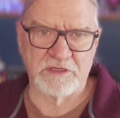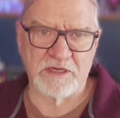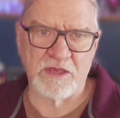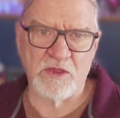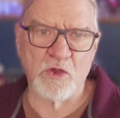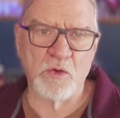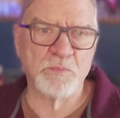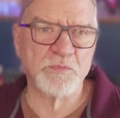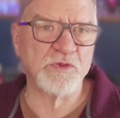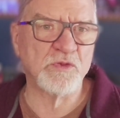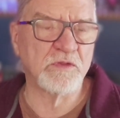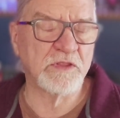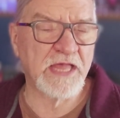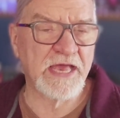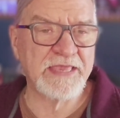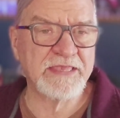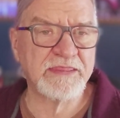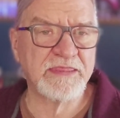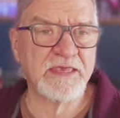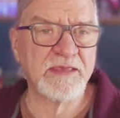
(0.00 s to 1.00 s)
I hope you
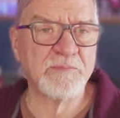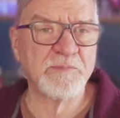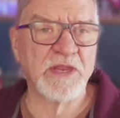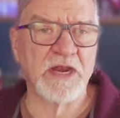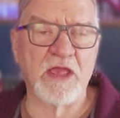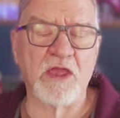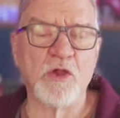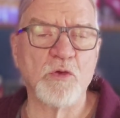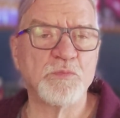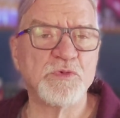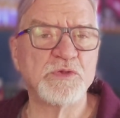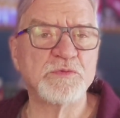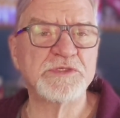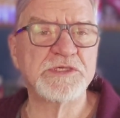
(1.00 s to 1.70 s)
like them, and I hope you